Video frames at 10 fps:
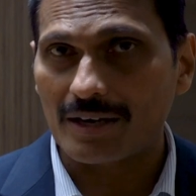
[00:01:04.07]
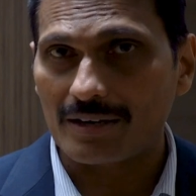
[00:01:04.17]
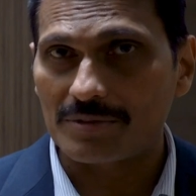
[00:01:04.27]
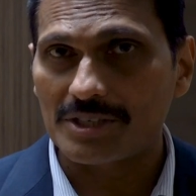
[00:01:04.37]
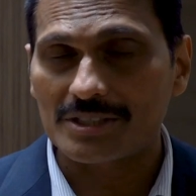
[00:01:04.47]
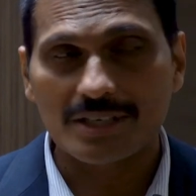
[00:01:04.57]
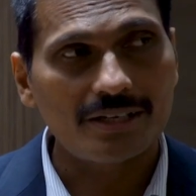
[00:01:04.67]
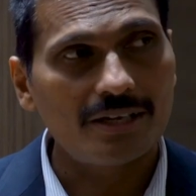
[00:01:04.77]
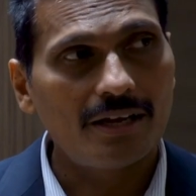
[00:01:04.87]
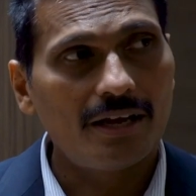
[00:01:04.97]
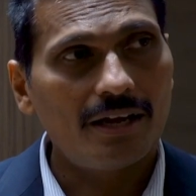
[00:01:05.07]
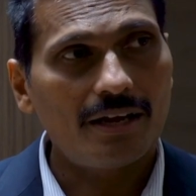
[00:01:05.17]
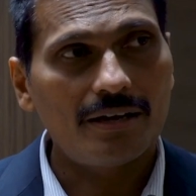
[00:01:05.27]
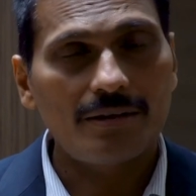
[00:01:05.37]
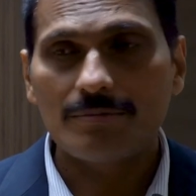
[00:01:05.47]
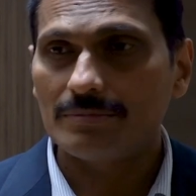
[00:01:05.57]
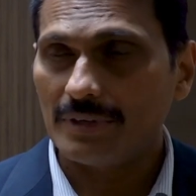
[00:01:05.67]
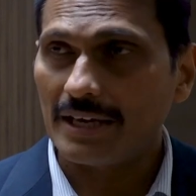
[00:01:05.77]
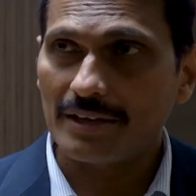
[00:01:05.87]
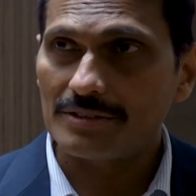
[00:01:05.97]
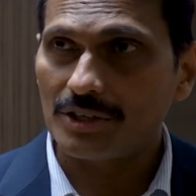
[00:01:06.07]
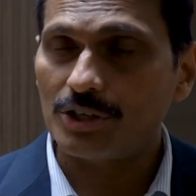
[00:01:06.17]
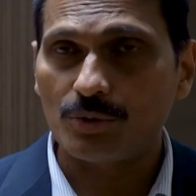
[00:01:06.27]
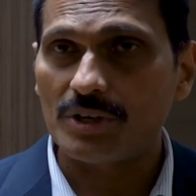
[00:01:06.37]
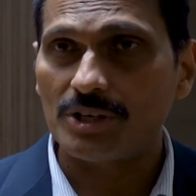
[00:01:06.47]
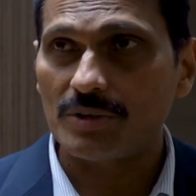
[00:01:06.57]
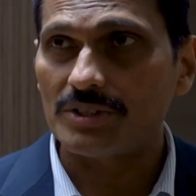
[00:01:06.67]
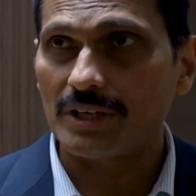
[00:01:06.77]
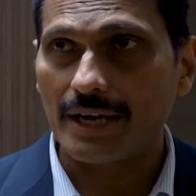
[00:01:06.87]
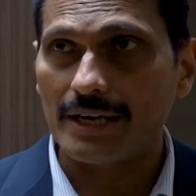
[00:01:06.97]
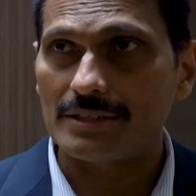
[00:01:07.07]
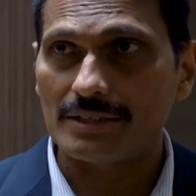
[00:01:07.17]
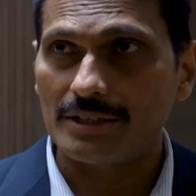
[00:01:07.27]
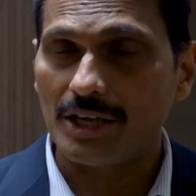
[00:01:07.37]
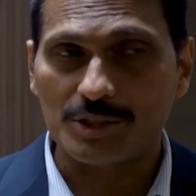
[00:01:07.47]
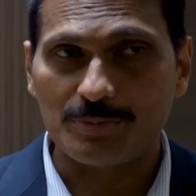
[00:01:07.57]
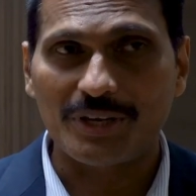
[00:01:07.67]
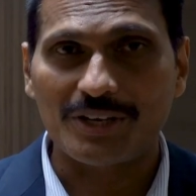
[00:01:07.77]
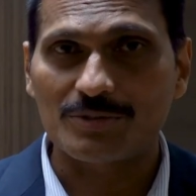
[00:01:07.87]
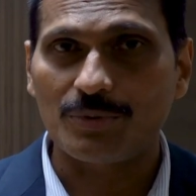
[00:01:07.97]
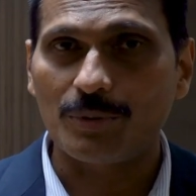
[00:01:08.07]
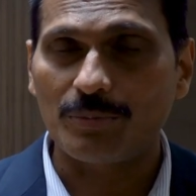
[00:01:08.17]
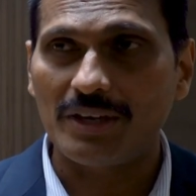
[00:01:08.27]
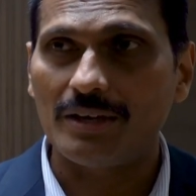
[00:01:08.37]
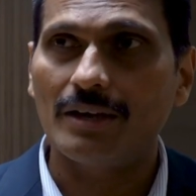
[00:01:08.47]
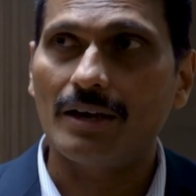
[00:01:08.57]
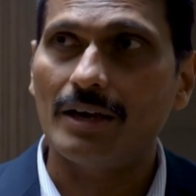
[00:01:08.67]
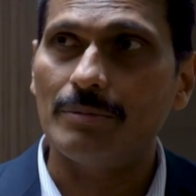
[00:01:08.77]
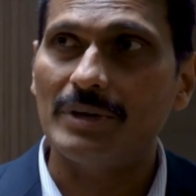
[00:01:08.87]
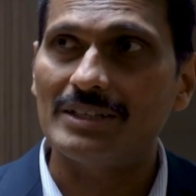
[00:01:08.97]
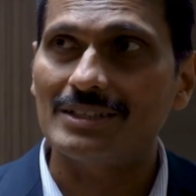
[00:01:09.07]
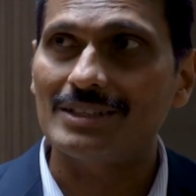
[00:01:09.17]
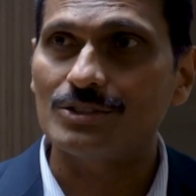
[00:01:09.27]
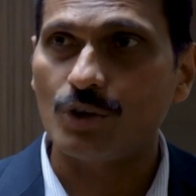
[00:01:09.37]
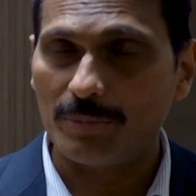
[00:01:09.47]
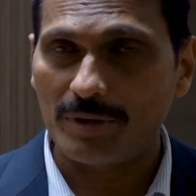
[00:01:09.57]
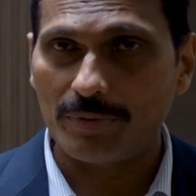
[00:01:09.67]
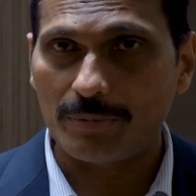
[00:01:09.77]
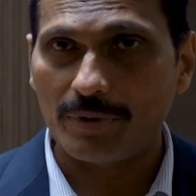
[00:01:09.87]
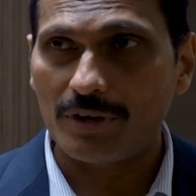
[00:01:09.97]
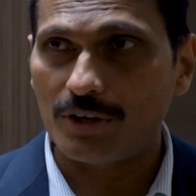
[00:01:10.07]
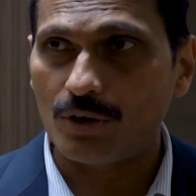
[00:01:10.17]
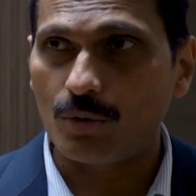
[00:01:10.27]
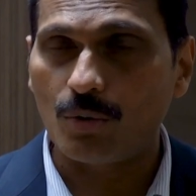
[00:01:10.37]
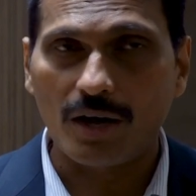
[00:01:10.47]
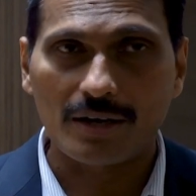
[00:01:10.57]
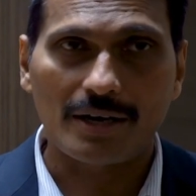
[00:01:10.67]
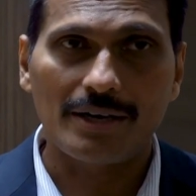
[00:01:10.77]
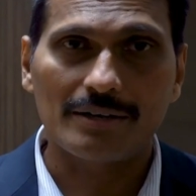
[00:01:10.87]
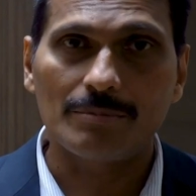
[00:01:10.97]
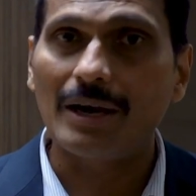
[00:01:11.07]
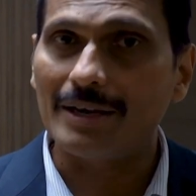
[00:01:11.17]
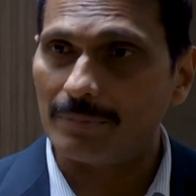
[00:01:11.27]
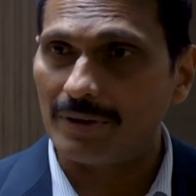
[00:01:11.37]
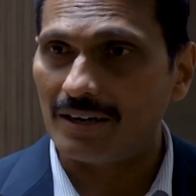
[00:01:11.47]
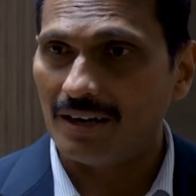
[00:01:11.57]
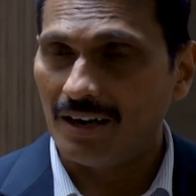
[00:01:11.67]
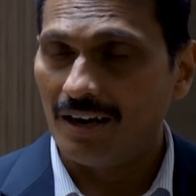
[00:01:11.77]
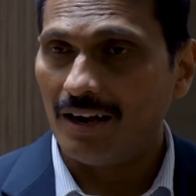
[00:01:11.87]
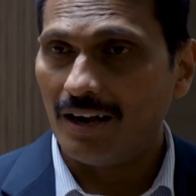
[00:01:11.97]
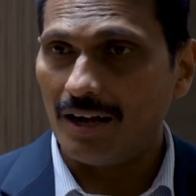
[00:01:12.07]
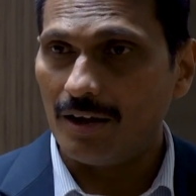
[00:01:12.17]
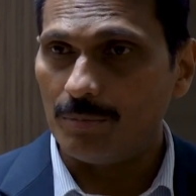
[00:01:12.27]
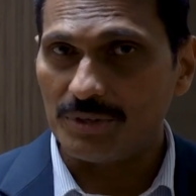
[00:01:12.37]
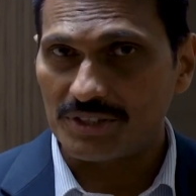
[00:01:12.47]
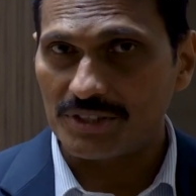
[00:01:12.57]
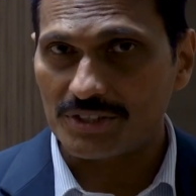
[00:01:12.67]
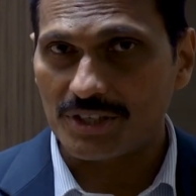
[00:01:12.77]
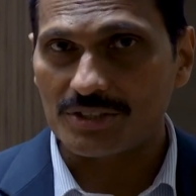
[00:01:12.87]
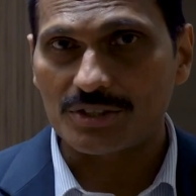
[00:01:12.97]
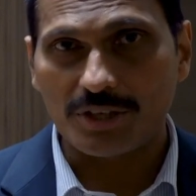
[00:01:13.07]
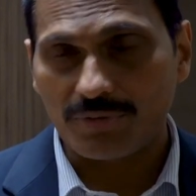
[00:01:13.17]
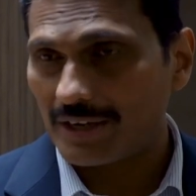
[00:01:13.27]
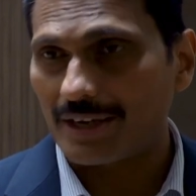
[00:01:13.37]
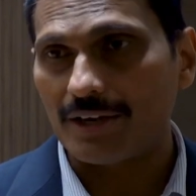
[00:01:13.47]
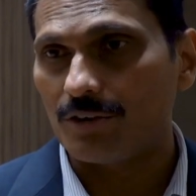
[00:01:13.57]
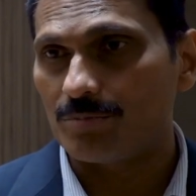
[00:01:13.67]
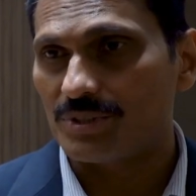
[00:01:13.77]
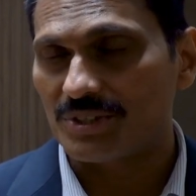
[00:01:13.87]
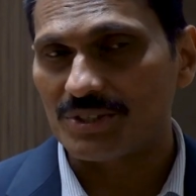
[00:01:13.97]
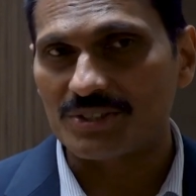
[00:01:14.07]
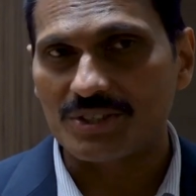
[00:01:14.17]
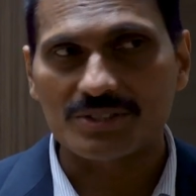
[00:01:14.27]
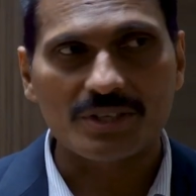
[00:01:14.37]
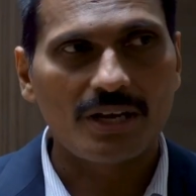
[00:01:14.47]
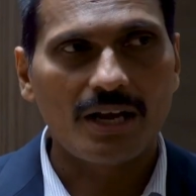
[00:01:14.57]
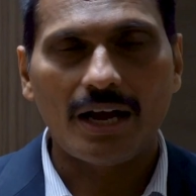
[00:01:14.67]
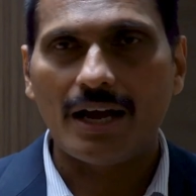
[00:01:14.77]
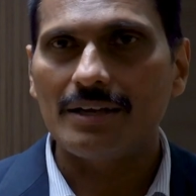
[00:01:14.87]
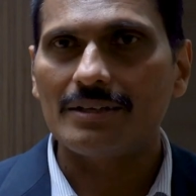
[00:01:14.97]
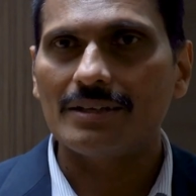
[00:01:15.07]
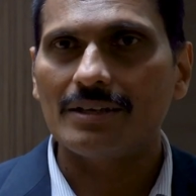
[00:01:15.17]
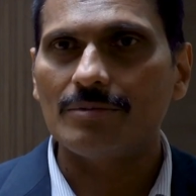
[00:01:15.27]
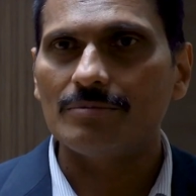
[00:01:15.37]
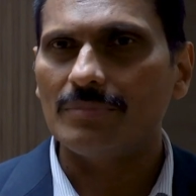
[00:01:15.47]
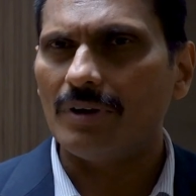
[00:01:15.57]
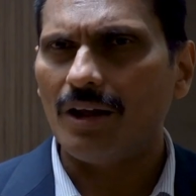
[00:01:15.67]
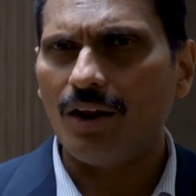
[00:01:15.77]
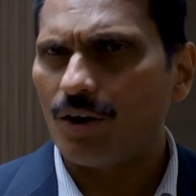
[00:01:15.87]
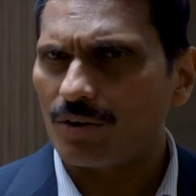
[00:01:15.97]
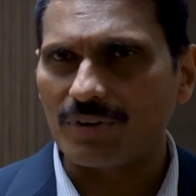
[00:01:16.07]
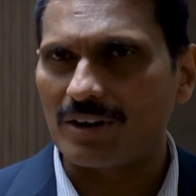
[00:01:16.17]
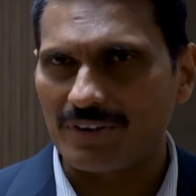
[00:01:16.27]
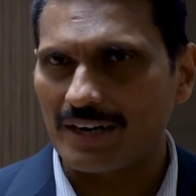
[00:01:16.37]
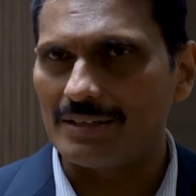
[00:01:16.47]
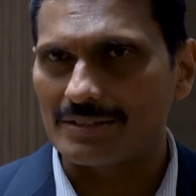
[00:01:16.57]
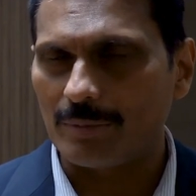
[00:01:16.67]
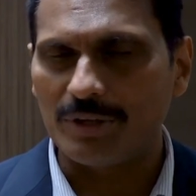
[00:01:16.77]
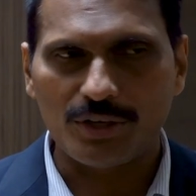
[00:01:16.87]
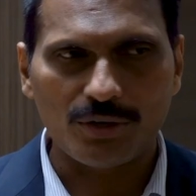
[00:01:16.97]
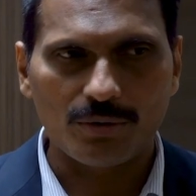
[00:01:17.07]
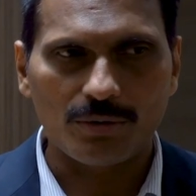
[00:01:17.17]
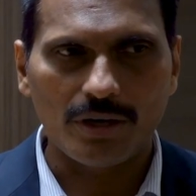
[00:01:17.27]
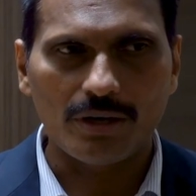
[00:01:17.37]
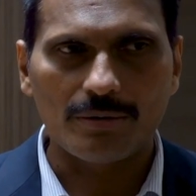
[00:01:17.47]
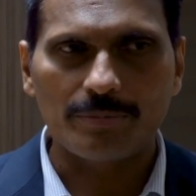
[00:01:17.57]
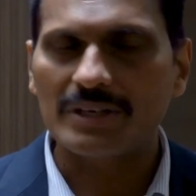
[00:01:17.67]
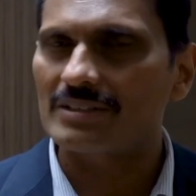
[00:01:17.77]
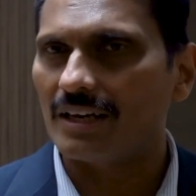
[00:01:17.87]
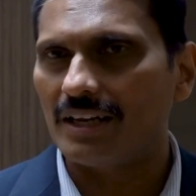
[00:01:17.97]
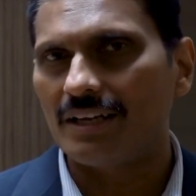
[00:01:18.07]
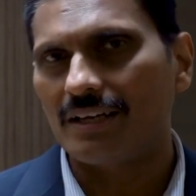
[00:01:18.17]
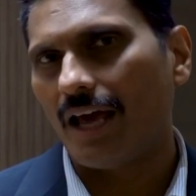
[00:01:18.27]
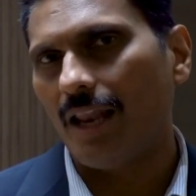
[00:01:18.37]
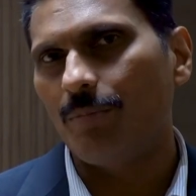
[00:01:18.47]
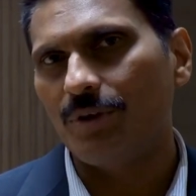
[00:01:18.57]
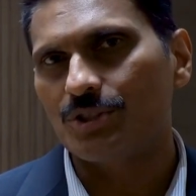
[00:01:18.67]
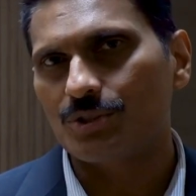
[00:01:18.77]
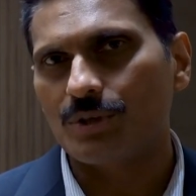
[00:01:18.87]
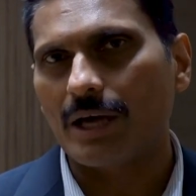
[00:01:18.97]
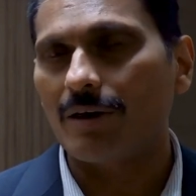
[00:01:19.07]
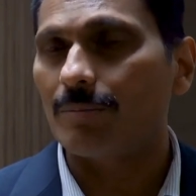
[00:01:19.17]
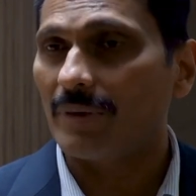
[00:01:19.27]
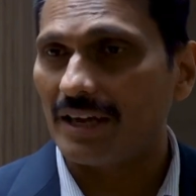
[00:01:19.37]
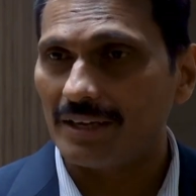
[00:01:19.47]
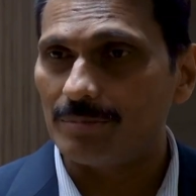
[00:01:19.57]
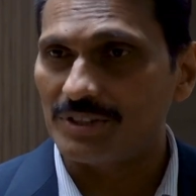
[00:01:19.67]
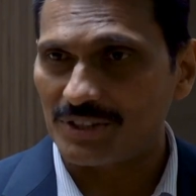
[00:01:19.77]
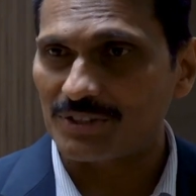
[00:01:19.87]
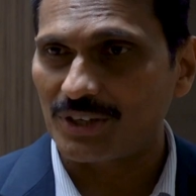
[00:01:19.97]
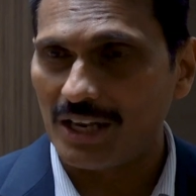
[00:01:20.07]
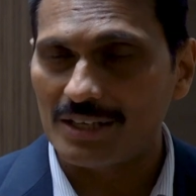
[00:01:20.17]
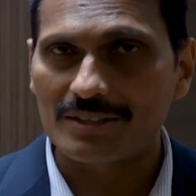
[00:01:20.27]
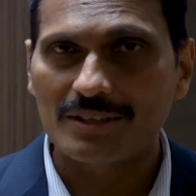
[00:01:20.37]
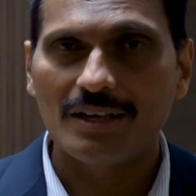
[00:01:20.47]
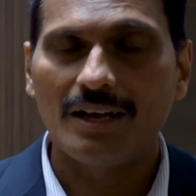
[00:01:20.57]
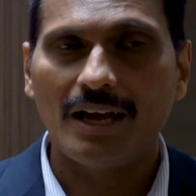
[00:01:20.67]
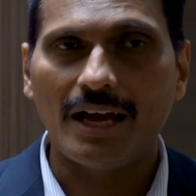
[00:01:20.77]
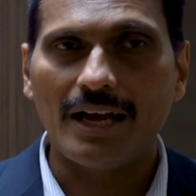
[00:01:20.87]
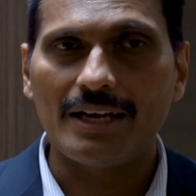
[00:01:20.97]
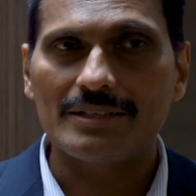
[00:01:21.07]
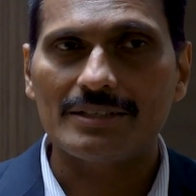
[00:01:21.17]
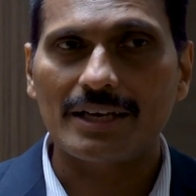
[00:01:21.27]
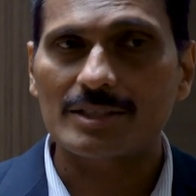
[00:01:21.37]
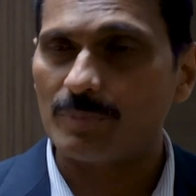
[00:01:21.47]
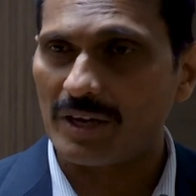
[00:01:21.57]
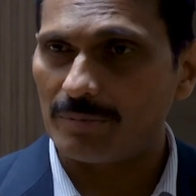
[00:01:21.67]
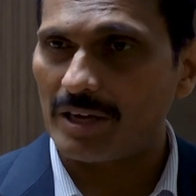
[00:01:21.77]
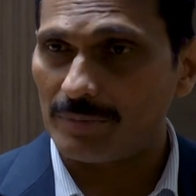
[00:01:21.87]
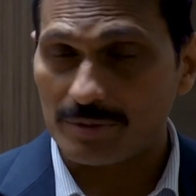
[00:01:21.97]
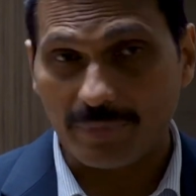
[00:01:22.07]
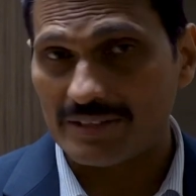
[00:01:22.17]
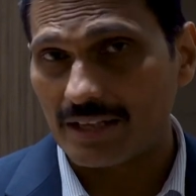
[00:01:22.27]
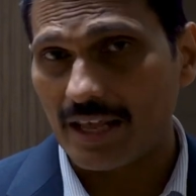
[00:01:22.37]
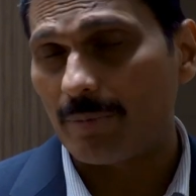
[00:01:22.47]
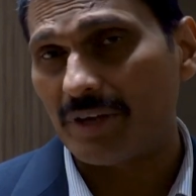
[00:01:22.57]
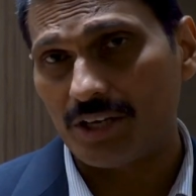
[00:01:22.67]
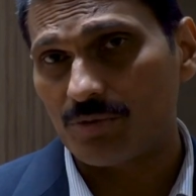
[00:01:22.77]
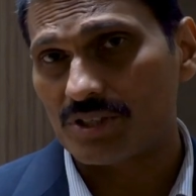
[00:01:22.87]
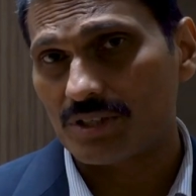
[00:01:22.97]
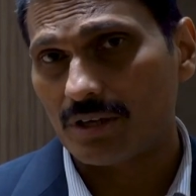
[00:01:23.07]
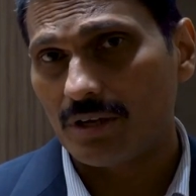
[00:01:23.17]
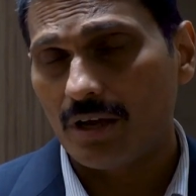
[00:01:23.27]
convention. Like I said, it was a great experience for me. I met so many people, you know, who are running multiple businesses, different kind of businesses, and a lot of referrals. I mean, you know, personally, it helped me to develop my business skills and expand my business. Basically, I'm an investor.